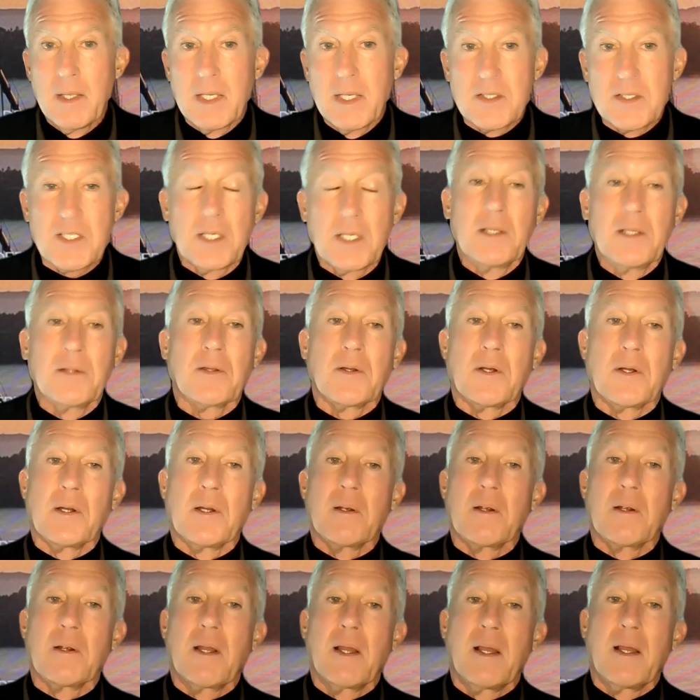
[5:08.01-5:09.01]
It's
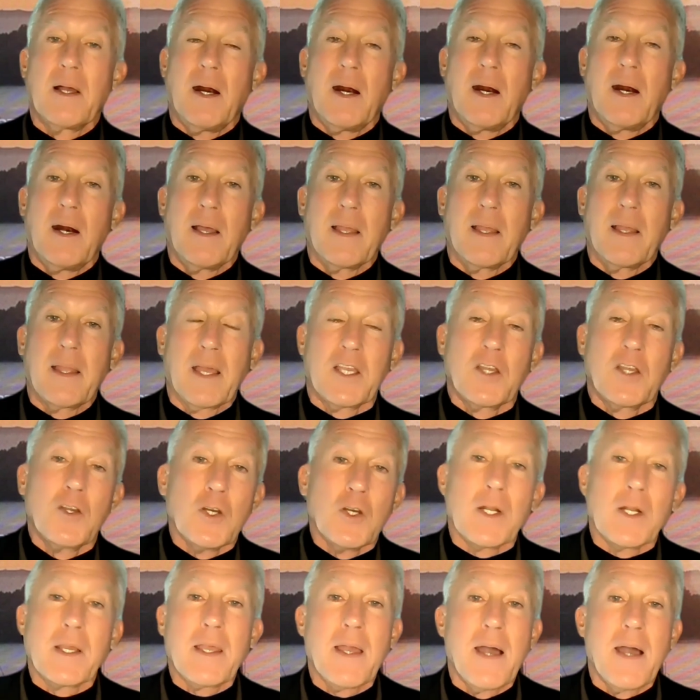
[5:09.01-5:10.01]
either a
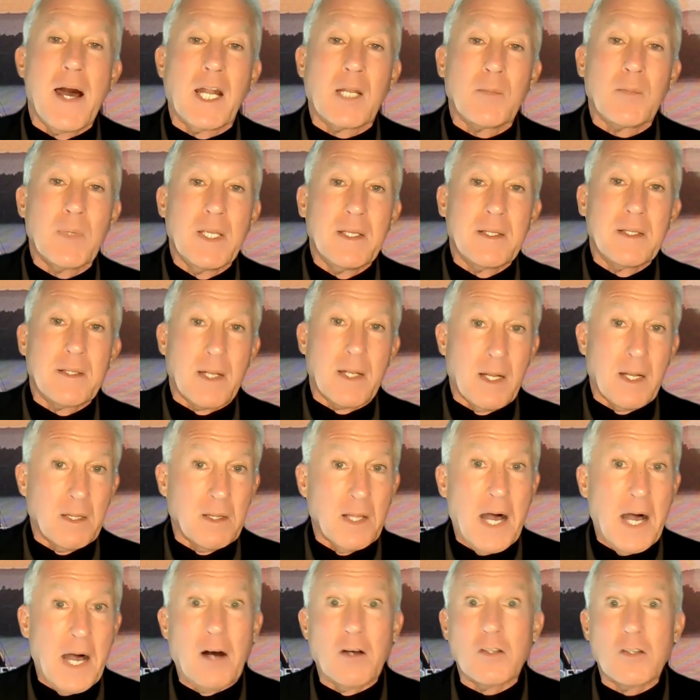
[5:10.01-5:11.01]
good economy that
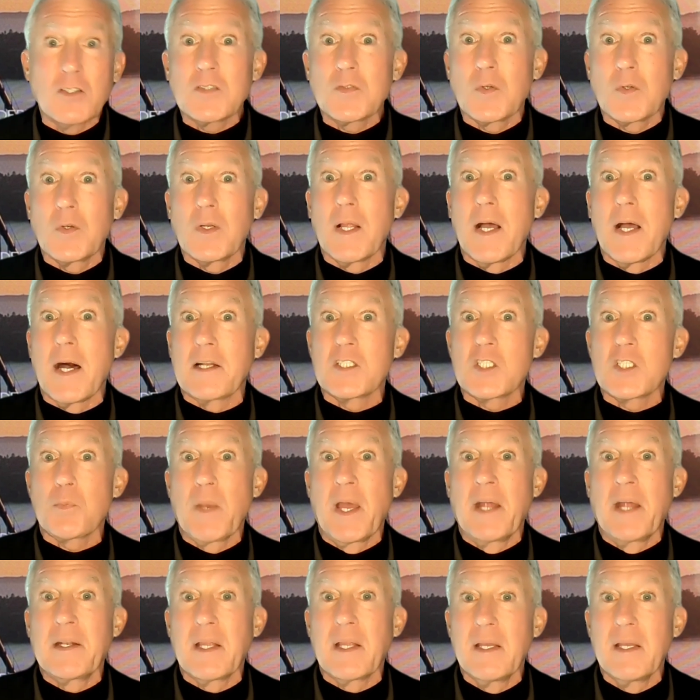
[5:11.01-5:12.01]
allows for a lot of
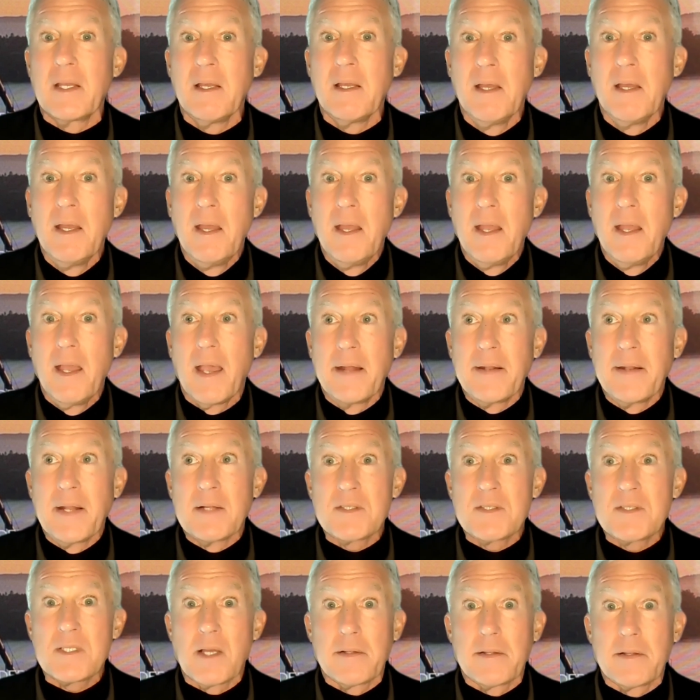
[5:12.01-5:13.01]
spending, and
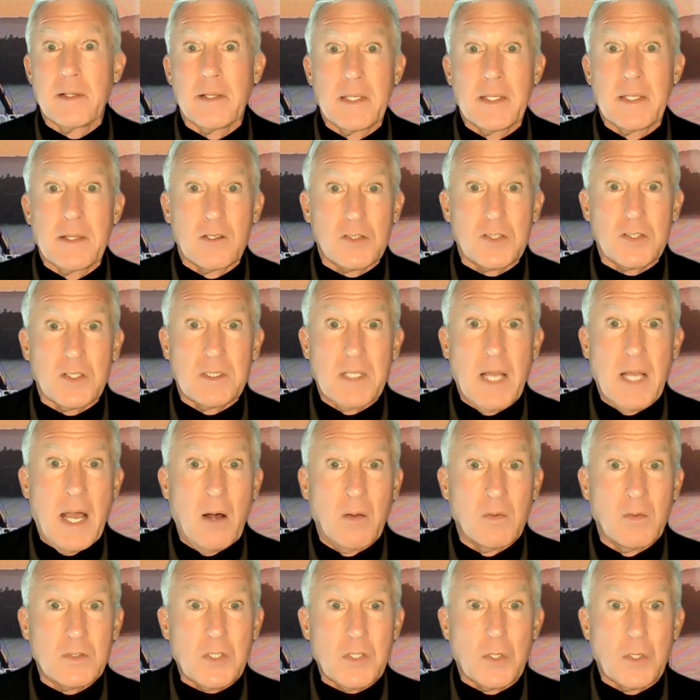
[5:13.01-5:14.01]
then suddenly there's a
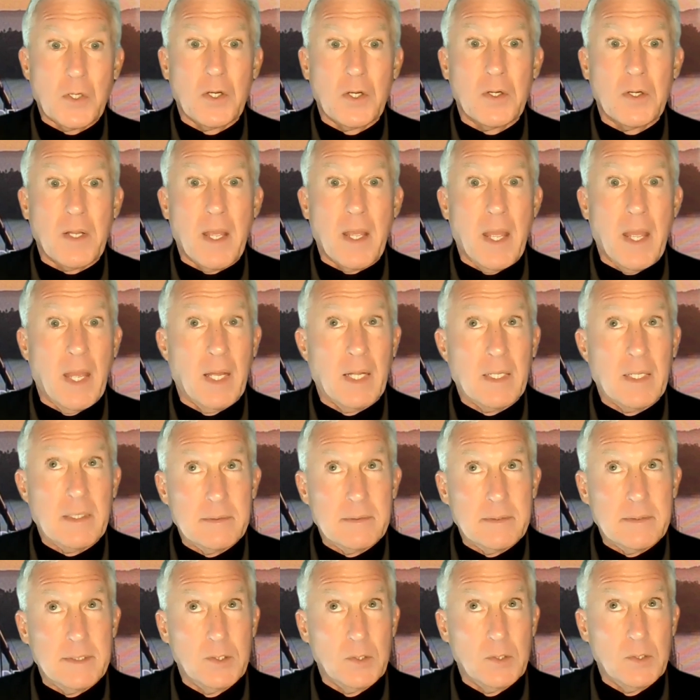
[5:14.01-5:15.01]
downturn
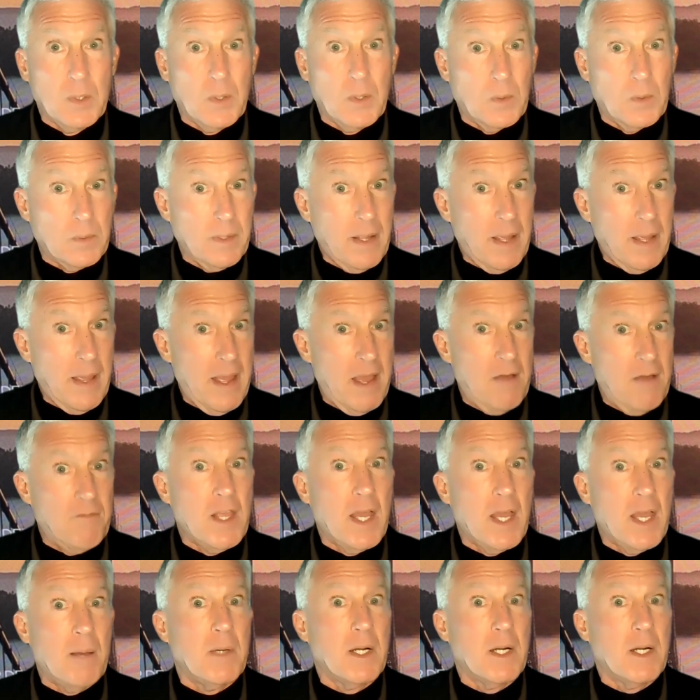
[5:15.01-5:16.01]
and you don't have
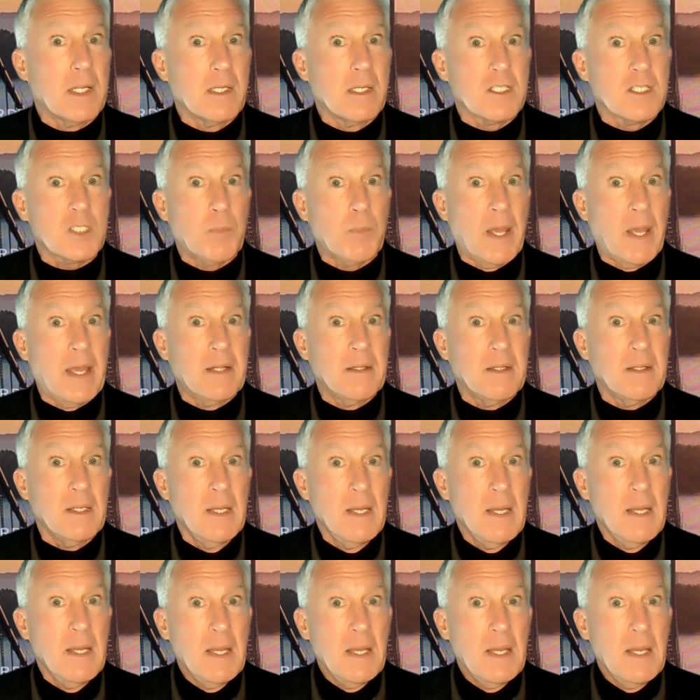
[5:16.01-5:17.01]
that money to
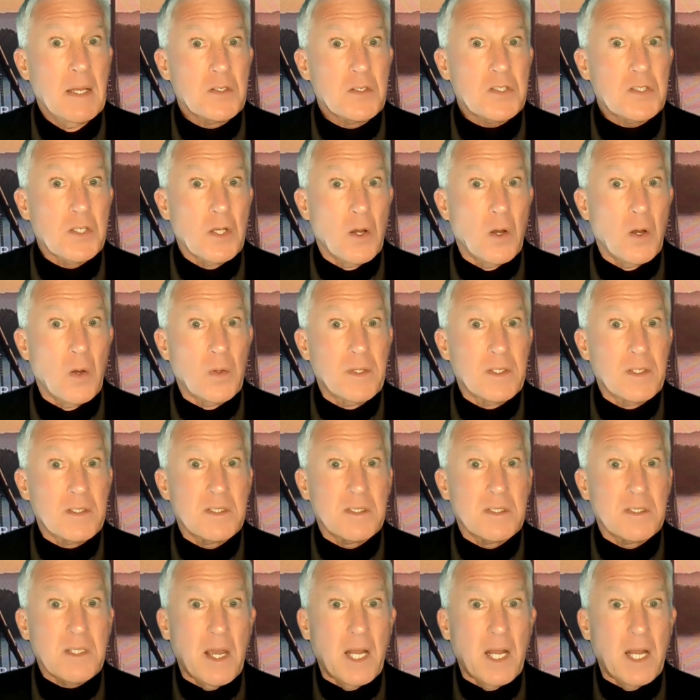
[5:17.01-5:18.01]
spend. So
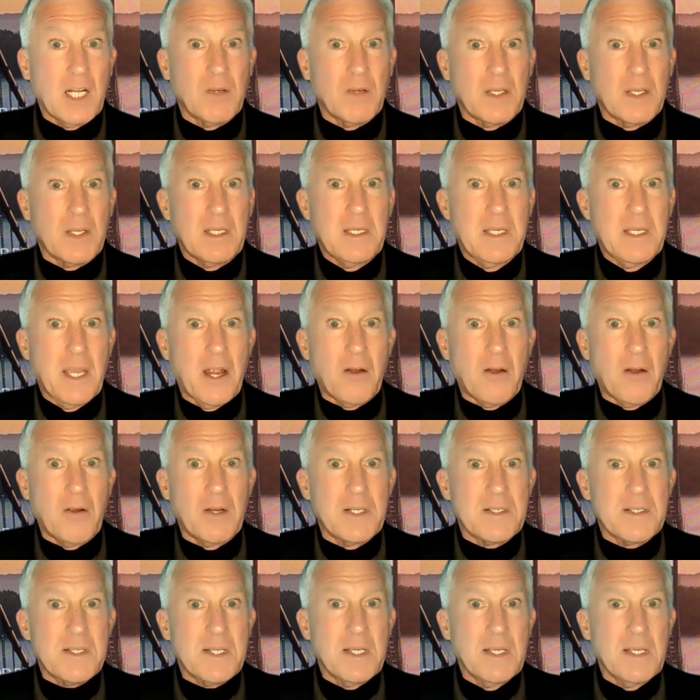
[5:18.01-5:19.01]
this is kind of a
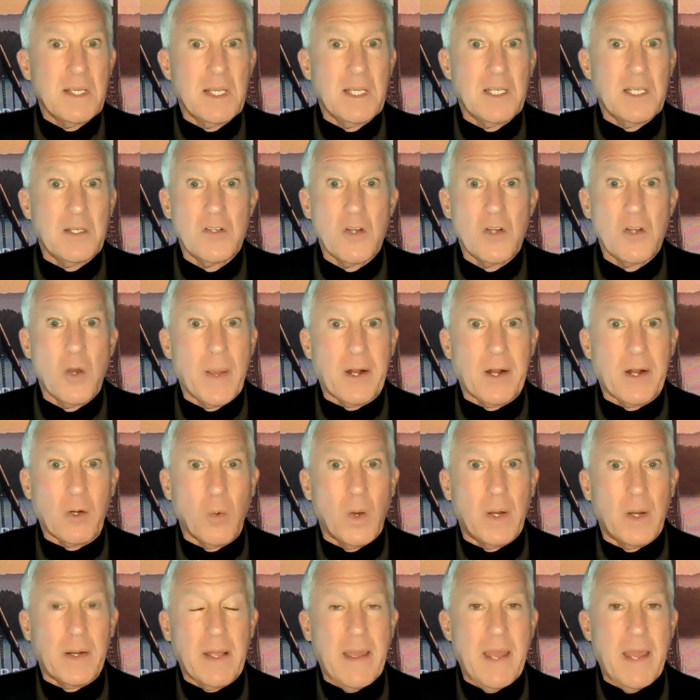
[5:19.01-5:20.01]
guaranteed, no matter
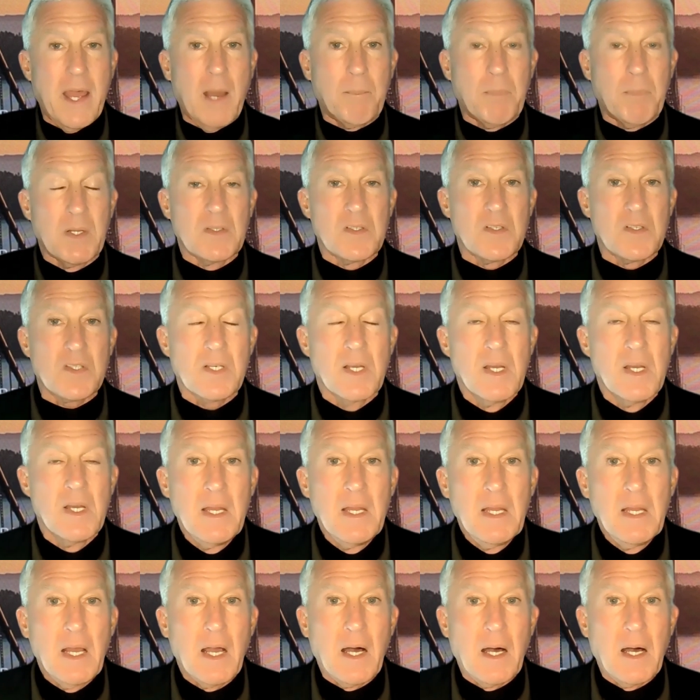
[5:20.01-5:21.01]
what happens,
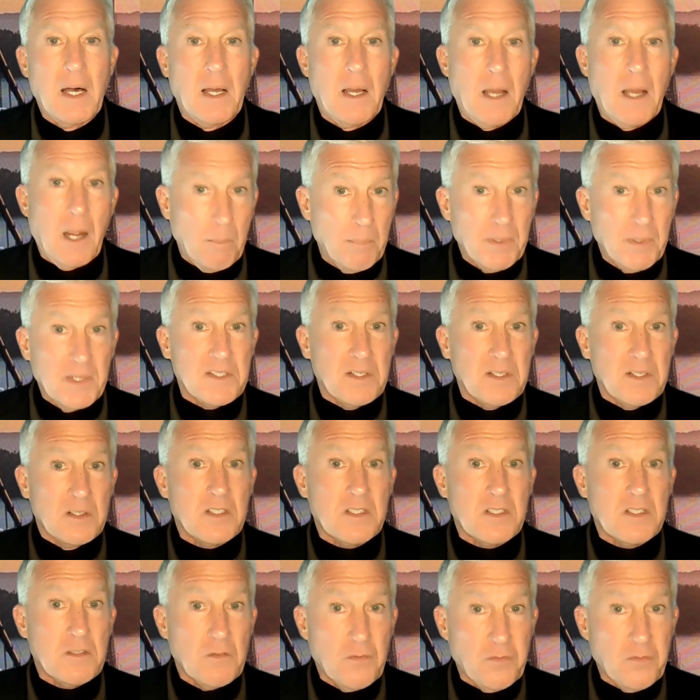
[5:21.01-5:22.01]
our
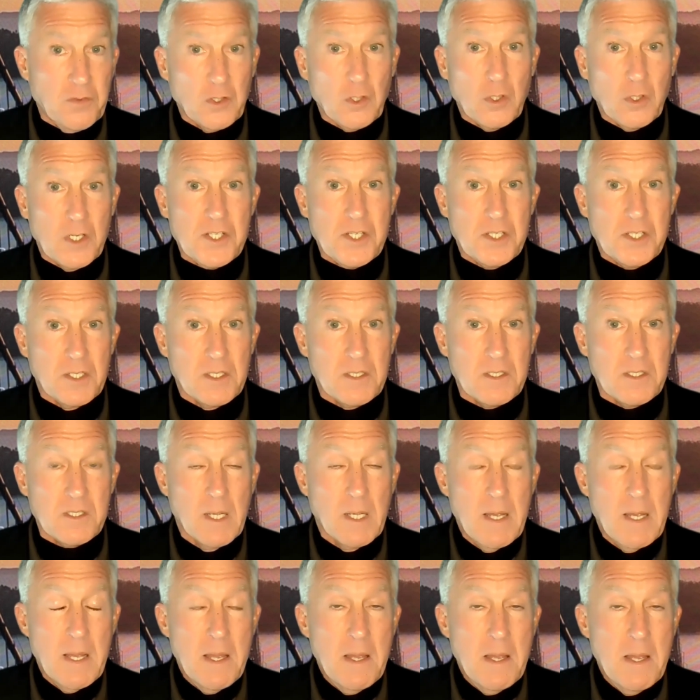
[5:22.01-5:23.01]
business
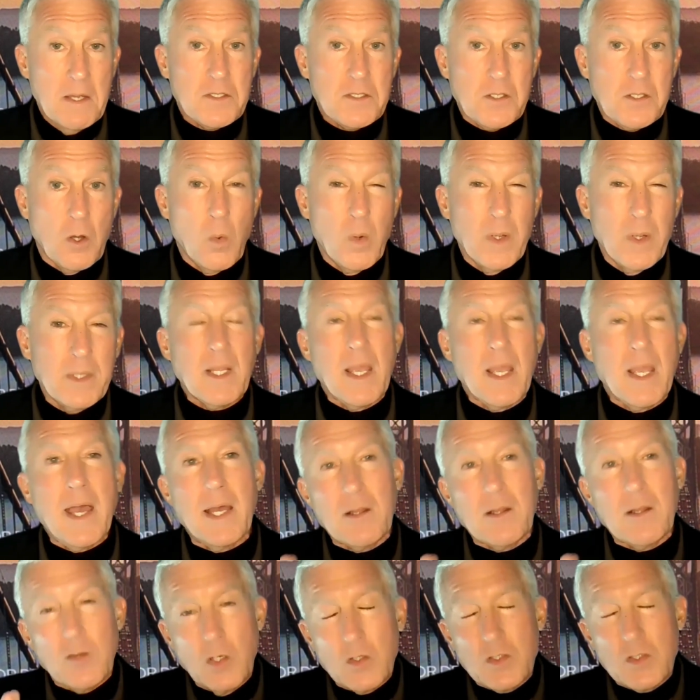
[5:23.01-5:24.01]
flourishes. So with
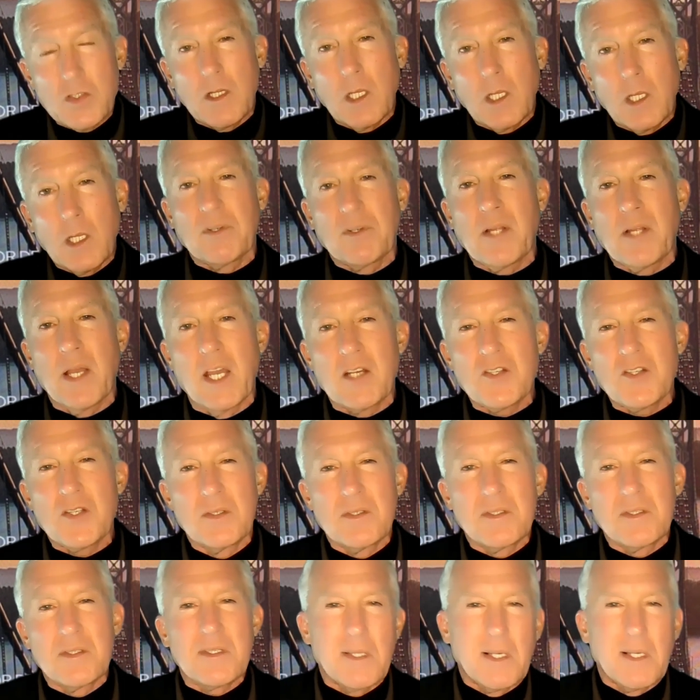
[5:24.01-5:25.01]
that, those are the
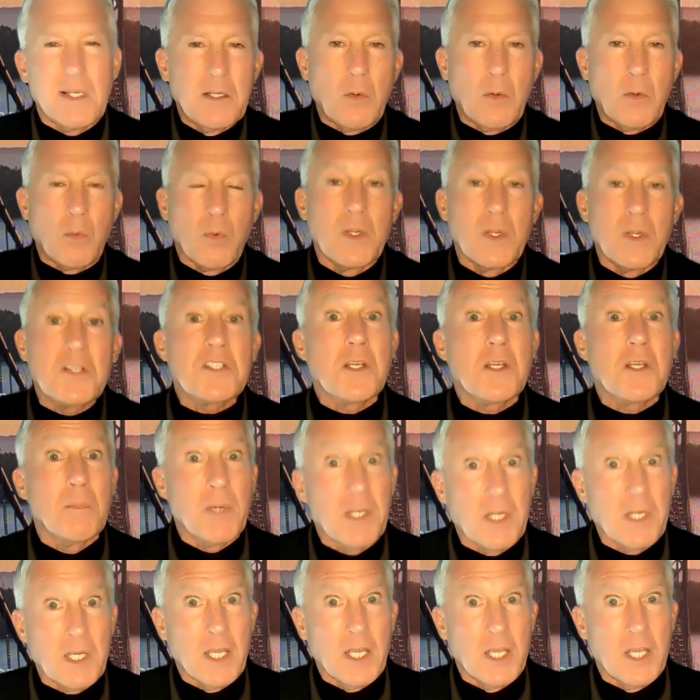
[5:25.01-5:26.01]
protections, the risk
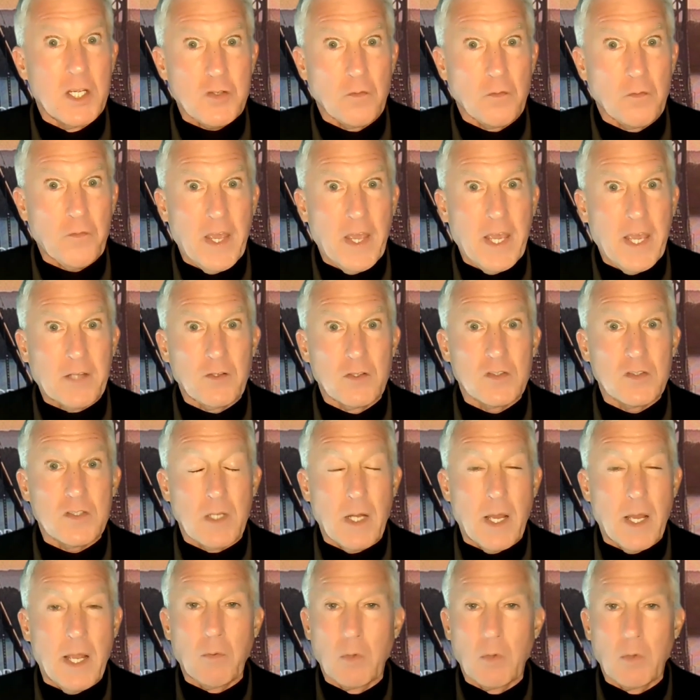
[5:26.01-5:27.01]
mitigation factors
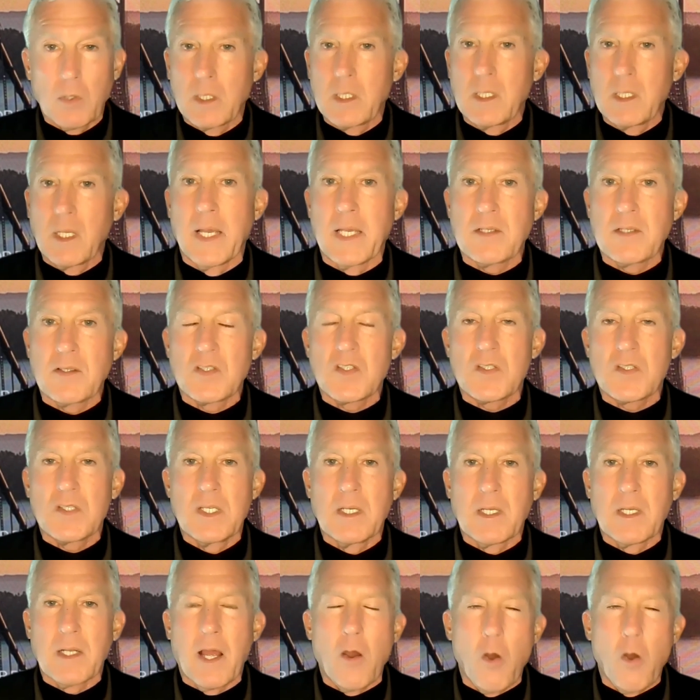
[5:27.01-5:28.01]
that I really like to
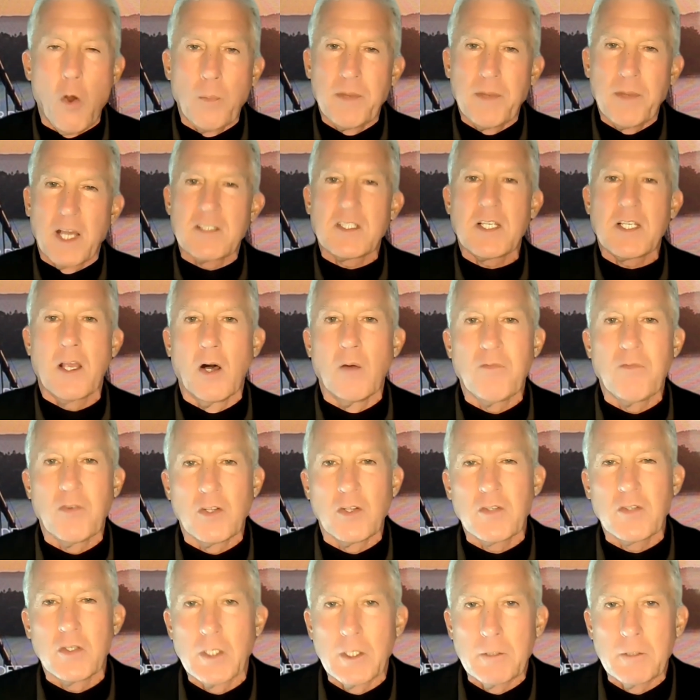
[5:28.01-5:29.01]
see, and I hope that's helpful to